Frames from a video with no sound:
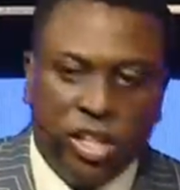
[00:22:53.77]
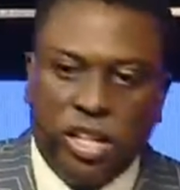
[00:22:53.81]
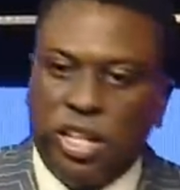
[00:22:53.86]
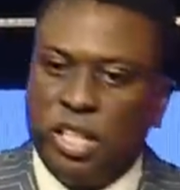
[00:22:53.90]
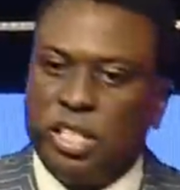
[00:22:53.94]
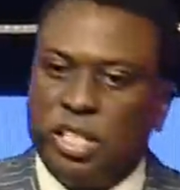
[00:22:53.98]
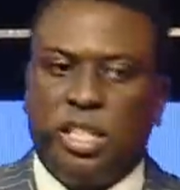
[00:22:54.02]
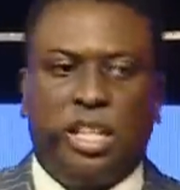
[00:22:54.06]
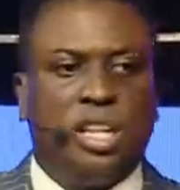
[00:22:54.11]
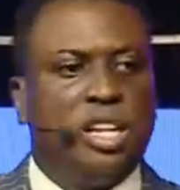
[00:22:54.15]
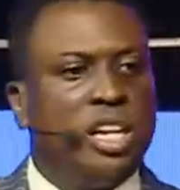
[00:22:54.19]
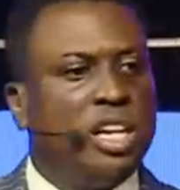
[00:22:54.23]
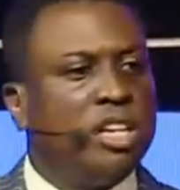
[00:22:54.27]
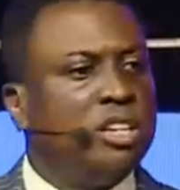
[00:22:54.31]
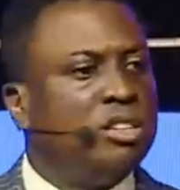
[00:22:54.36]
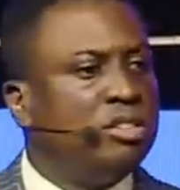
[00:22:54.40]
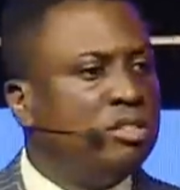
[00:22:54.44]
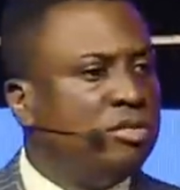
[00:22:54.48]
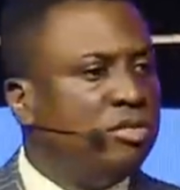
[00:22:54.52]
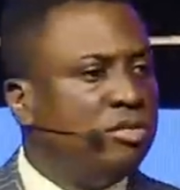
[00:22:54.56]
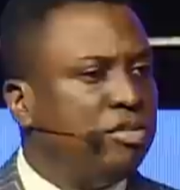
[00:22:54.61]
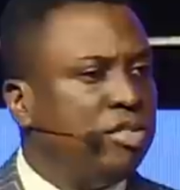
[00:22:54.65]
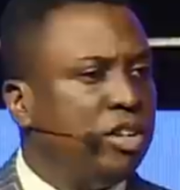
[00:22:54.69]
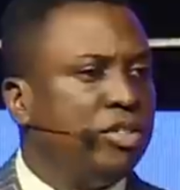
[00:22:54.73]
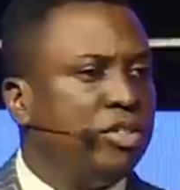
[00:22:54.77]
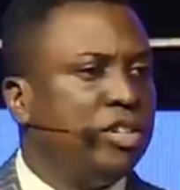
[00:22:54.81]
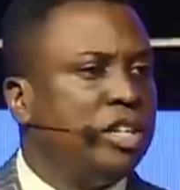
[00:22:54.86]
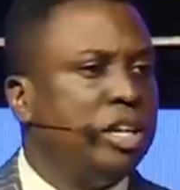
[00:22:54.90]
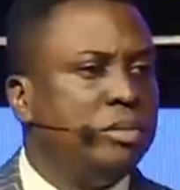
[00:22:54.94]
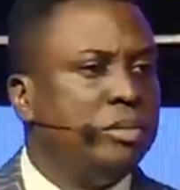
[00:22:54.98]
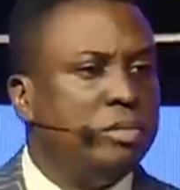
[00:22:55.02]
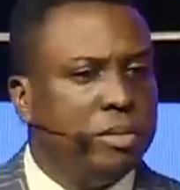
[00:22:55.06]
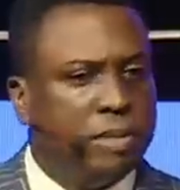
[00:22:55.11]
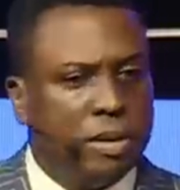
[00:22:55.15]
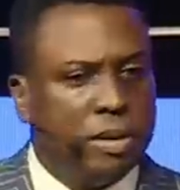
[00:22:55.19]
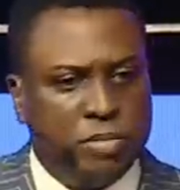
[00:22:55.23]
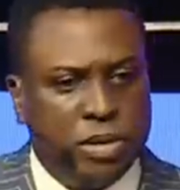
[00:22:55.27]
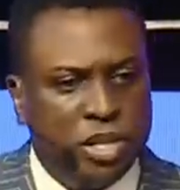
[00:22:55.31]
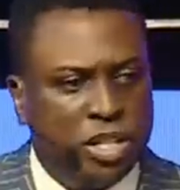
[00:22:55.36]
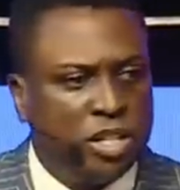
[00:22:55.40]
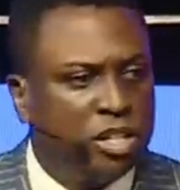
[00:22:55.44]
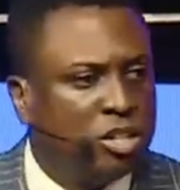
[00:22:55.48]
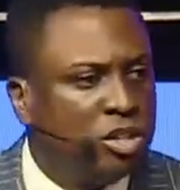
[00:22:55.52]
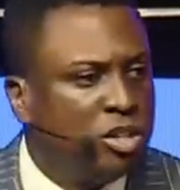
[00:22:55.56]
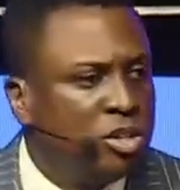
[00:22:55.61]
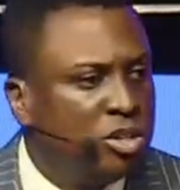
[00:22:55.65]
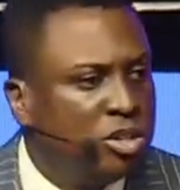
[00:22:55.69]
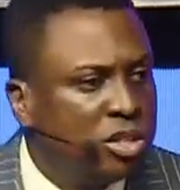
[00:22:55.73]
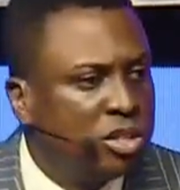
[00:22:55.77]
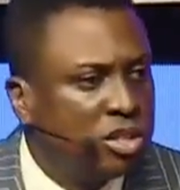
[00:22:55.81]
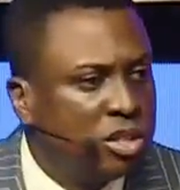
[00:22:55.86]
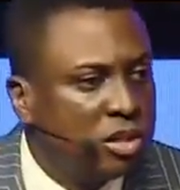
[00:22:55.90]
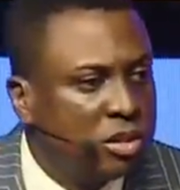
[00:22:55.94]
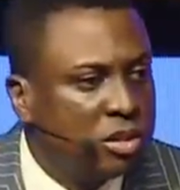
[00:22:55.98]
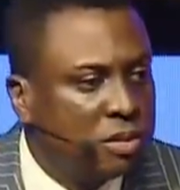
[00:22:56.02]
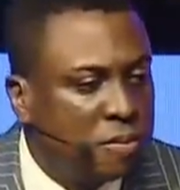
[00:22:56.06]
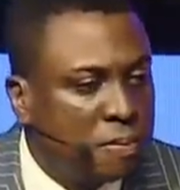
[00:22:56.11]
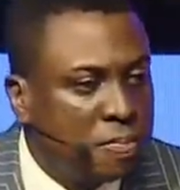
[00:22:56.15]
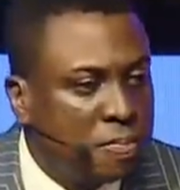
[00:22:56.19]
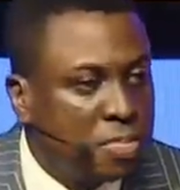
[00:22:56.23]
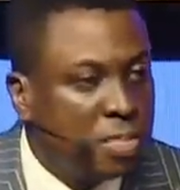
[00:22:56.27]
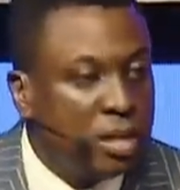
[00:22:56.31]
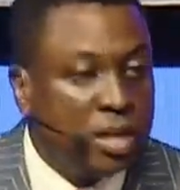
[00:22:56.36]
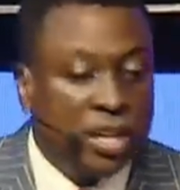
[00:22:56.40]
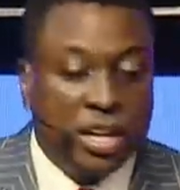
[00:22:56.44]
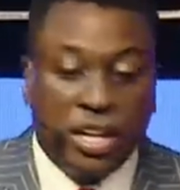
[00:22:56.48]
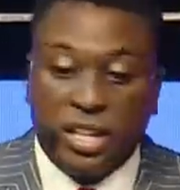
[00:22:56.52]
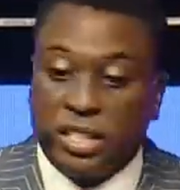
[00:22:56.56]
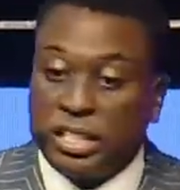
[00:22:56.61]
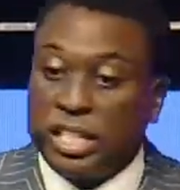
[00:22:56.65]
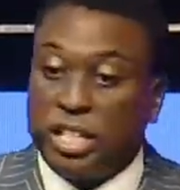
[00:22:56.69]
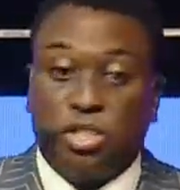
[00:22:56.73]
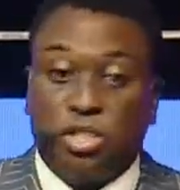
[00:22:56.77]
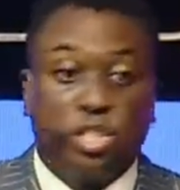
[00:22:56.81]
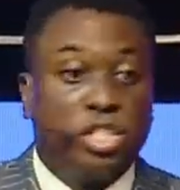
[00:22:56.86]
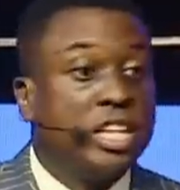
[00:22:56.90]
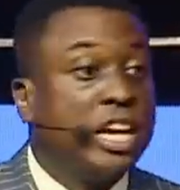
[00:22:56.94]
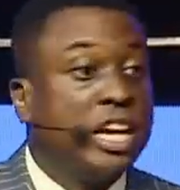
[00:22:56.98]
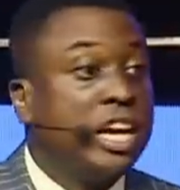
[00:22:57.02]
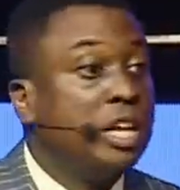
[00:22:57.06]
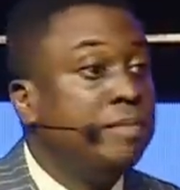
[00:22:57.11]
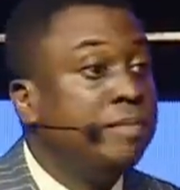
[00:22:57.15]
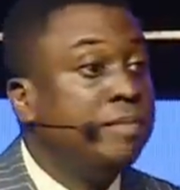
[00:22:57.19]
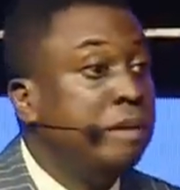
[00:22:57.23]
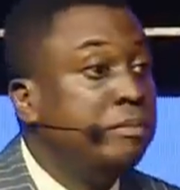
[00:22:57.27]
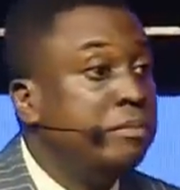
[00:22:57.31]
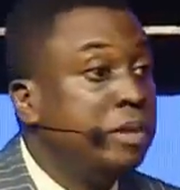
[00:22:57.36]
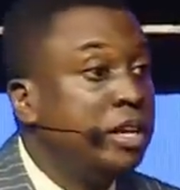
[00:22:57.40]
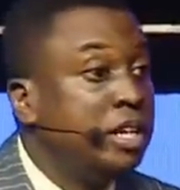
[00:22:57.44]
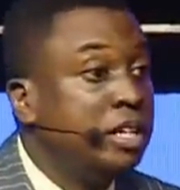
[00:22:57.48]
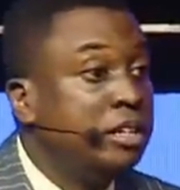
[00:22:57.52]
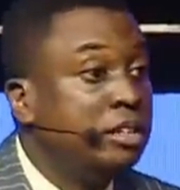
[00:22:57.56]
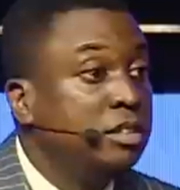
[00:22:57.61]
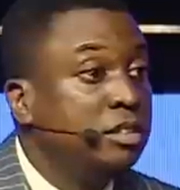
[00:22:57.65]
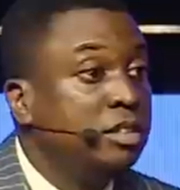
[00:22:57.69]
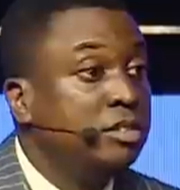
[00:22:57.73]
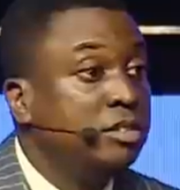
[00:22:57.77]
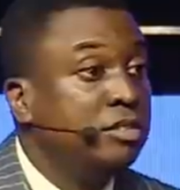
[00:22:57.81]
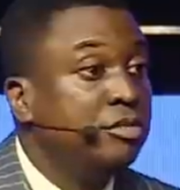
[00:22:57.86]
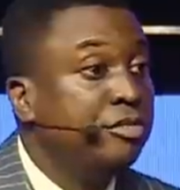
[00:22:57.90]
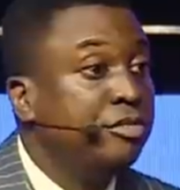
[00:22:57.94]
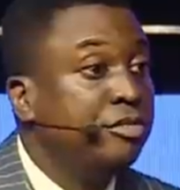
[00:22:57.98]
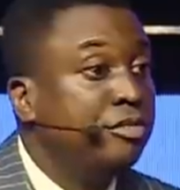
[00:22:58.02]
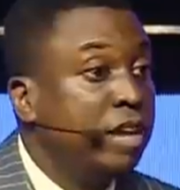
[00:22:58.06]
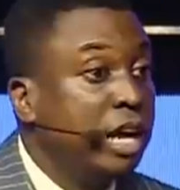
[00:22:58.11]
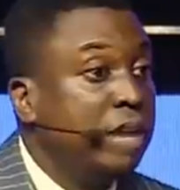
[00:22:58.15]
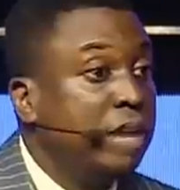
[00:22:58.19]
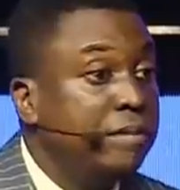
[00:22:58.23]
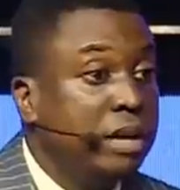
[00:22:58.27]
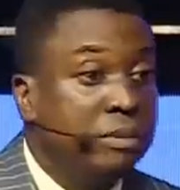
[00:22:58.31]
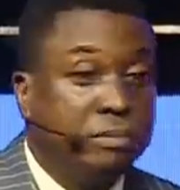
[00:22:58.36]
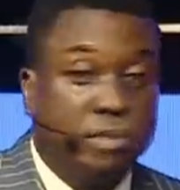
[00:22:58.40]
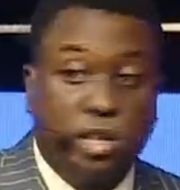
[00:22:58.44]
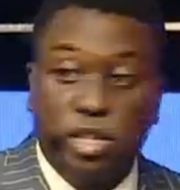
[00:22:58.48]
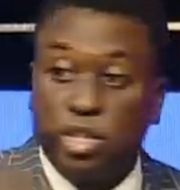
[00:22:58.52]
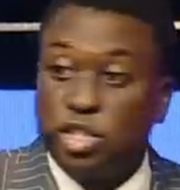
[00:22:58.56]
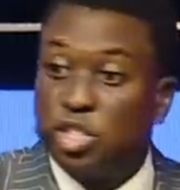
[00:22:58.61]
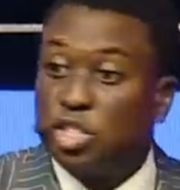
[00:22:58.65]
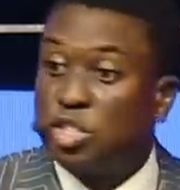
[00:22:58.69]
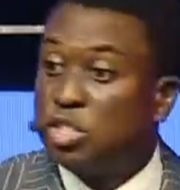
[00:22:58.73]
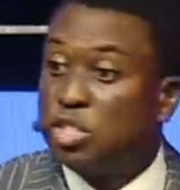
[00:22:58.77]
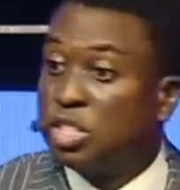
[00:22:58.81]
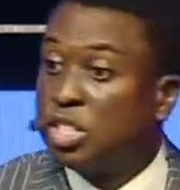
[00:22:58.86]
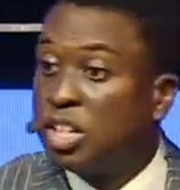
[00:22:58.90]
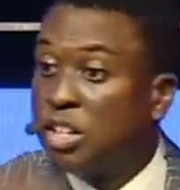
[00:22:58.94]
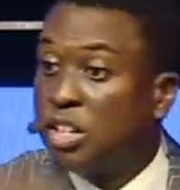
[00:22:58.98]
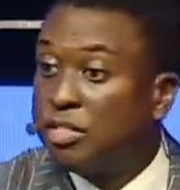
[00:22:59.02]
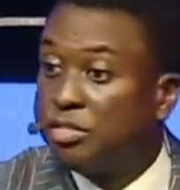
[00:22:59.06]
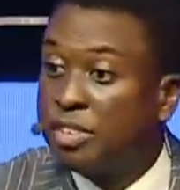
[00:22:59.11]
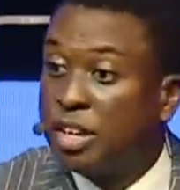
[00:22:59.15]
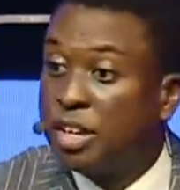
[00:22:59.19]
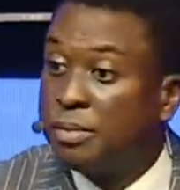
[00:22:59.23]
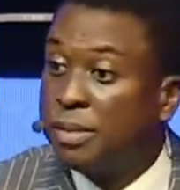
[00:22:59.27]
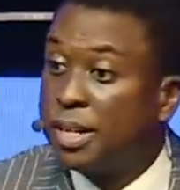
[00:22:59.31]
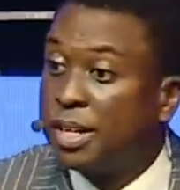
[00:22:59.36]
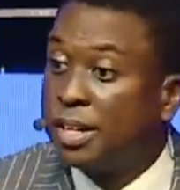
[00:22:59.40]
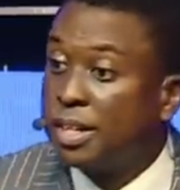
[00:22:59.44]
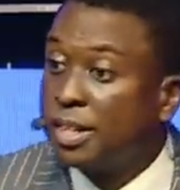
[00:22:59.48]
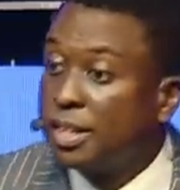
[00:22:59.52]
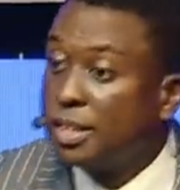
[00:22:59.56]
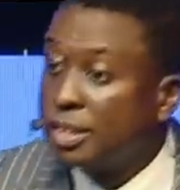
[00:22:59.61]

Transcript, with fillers: He said, I like Florida, but my business is Houston. He said, I just carry my plane, fly my plane to Houston and fly back.